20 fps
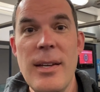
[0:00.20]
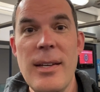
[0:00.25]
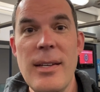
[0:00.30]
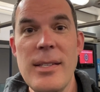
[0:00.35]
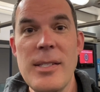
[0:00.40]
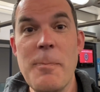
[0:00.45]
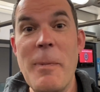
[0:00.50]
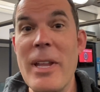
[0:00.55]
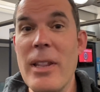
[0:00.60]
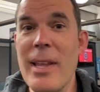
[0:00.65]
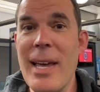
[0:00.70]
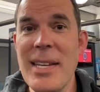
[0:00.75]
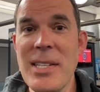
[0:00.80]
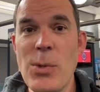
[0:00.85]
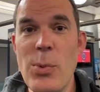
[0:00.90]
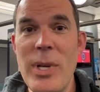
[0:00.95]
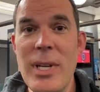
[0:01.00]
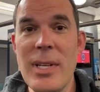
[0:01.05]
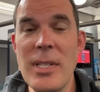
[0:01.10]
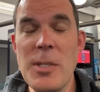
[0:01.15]
Spent
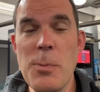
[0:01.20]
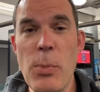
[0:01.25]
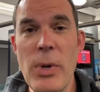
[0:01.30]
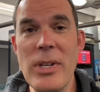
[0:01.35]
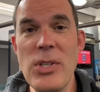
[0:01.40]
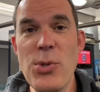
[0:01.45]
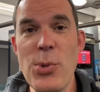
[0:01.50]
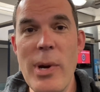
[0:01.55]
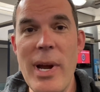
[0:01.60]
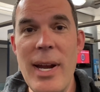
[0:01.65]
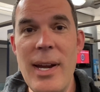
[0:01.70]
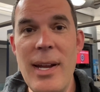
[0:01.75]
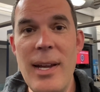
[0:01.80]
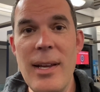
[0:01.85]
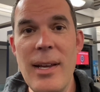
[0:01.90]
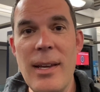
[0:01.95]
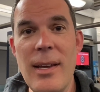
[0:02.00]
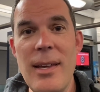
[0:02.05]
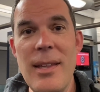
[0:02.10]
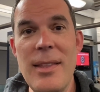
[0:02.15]
last week at spring
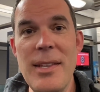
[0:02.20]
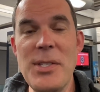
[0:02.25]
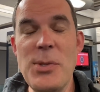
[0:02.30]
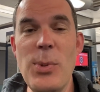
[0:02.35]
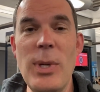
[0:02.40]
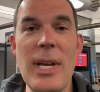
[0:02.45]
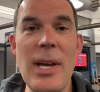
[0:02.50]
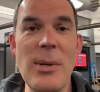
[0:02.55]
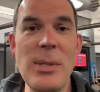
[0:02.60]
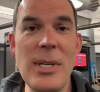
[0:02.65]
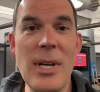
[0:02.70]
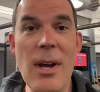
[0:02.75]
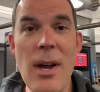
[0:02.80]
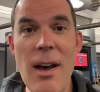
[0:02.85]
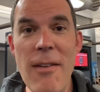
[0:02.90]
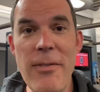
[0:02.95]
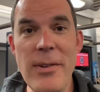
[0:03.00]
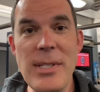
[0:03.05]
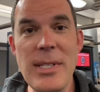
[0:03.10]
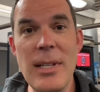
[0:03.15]
training. This week I was at a
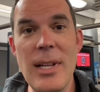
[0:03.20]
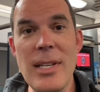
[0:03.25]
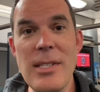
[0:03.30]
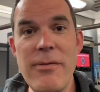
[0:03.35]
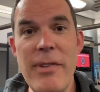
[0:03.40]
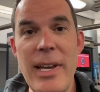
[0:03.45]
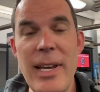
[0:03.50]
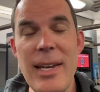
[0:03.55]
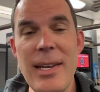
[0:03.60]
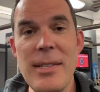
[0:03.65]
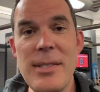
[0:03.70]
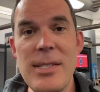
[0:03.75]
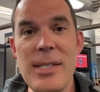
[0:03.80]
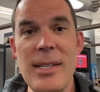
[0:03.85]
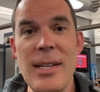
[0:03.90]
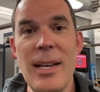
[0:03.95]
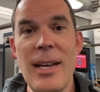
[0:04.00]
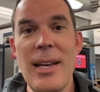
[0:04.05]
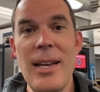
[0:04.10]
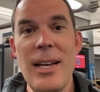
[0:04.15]
conference in Las
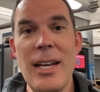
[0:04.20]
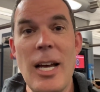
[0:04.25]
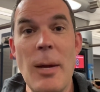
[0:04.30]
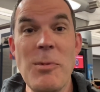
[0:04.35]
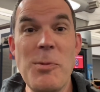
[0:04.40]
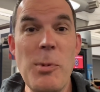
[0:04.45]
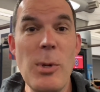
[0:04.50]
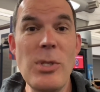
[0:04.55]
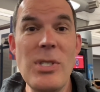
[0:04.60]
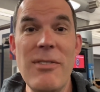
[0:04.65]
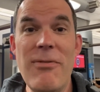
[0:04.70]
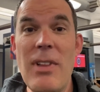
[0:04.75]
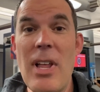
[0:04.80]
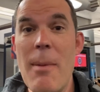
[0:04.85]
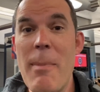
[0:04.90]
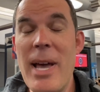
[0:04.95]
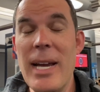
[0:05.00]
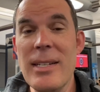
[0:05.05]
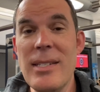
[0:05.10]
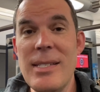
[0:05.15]
Vegas. I'm supposed to
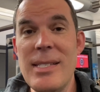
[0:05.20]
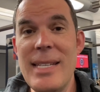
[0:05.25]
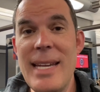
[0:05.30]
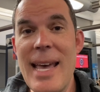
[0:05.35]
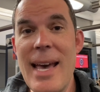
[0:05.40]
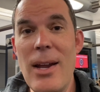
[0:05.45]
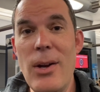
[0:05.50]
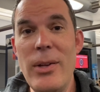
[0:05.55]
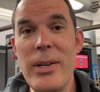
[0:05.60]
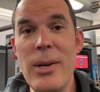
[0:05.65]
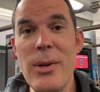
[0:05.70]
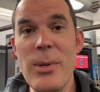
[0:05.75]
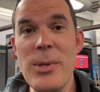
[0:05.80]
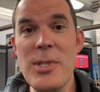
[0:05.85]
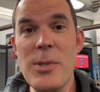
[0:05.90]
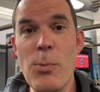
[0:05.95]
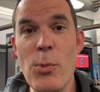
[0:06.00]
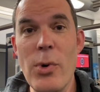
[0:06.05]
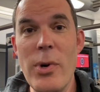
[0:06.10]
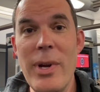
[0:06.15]
fly back to Seattle here
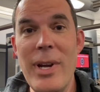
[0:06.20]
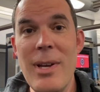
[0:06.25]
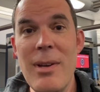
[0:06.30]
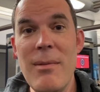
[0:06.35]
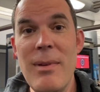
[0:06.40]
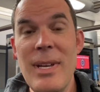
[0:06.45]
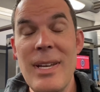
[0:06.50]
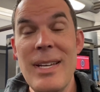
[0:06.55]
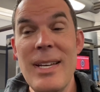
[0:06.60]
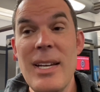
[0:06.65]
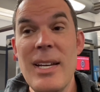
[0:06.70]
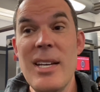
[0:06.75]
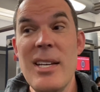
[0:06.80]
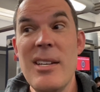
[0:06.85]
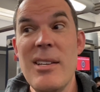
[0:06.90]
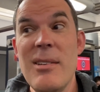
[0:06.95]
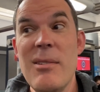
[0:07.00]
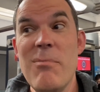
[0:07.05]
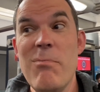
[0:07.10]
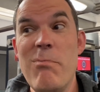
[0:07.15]
this morning,
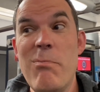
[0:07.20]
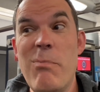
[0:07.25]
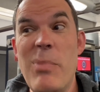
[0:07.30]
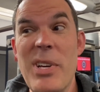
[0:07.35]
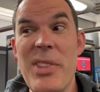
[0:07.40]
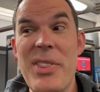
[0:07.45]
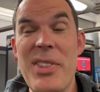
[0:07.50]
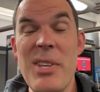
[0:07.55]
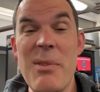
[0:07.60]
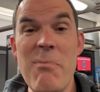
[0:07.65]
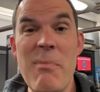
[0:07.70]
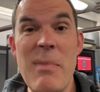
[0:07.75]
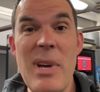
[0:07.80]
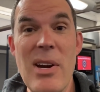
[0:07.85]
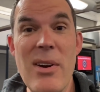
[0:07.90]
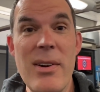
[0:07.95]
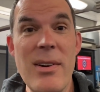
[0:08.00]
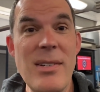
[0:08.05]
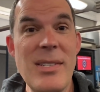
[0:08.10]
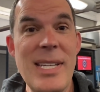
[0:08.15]
but the
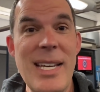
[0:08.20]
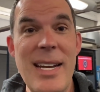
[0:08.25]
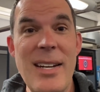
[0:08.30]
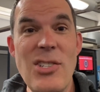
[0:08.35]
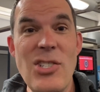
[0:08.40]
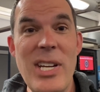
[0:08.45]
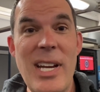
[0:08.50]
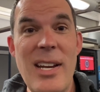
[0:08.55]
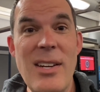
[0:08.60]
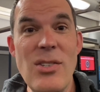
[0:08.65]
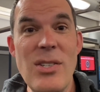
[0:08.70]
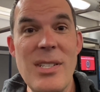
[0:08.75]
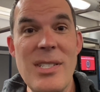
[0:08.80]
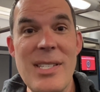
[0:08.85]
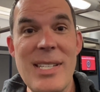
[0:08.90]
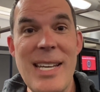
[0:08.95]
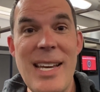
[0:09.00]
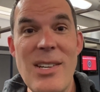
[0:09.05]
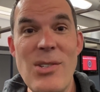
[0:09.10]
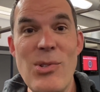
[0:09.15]
Mariners had a change of
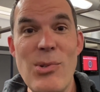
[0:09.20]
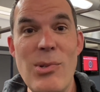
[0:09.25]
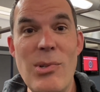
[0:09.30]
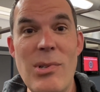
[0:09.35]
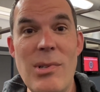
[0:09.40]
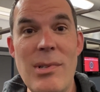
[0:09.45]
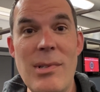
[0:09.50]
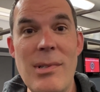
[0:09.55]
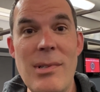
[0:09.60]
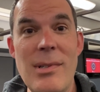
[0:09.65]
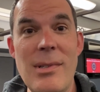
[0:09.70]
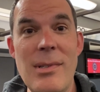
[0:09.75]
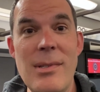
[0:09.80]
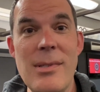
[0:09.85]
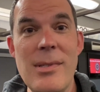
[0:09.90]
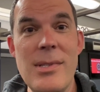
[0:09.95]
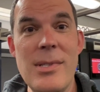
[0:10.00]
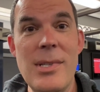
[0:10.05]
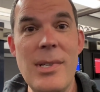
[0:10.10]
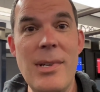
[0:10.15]
schedule,
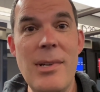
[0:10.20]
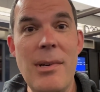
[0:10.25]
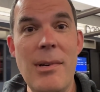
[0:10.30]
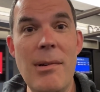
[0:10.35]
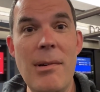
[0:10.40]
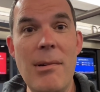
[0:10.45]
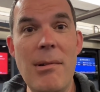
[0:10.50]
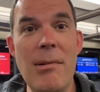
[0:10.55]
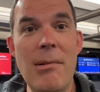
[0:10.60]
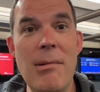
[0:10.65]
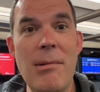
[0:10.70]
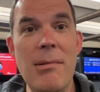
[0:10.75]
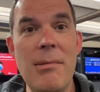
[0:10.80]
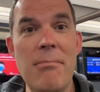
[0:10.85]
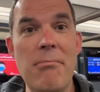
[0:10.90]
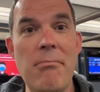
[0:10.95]
so